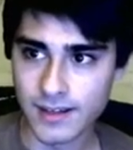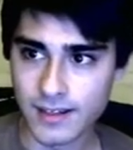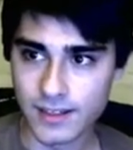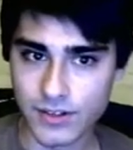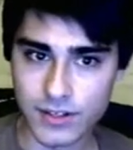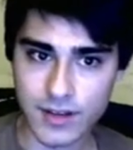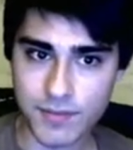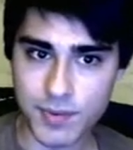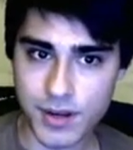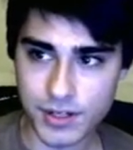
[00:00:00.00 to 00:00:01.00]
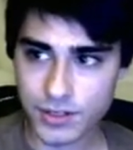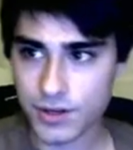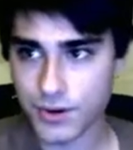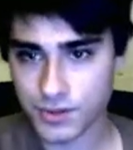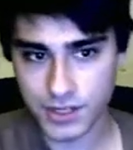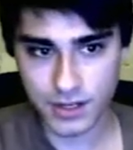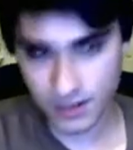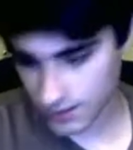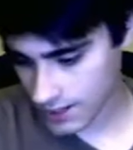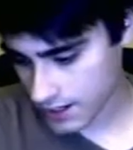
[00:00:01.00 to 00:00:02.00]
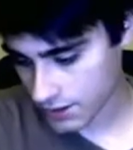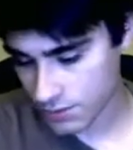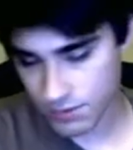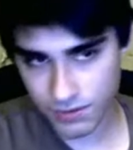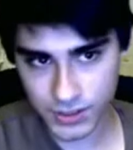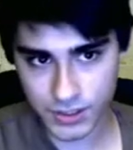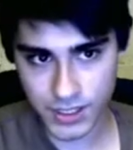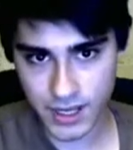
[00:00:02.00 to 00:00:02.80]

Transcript: you just have to be on your toes here and kind of go with your gut.